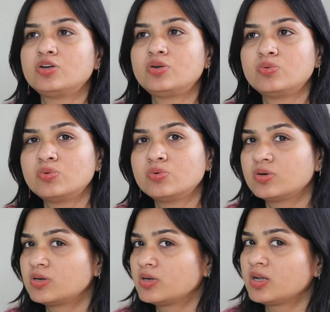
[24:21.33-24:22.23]
to
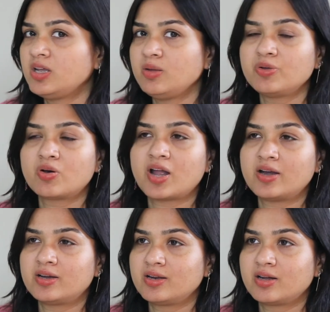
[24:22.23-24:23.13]
keep your
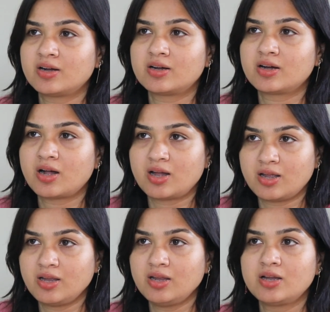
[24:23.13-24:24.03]
antenna
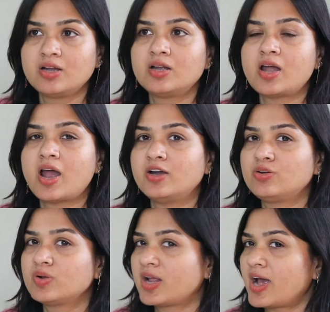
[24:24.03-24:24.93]
high and
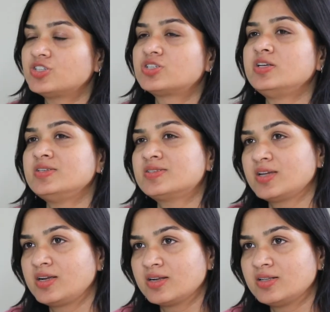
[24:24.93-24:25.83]
to catch these
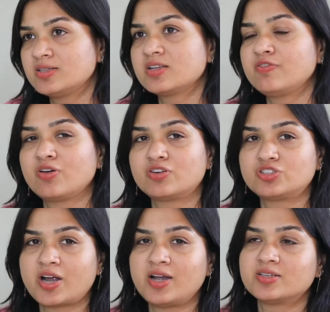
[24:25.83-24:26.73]
signals if your
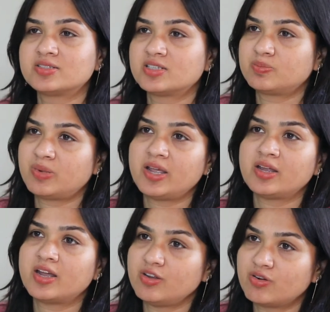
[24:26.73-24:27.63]
child is
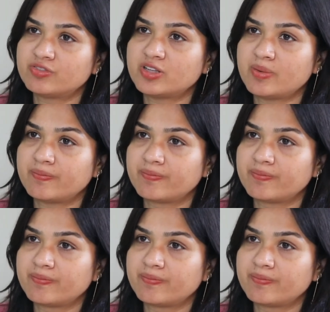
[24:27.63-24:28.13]
displaying any of them.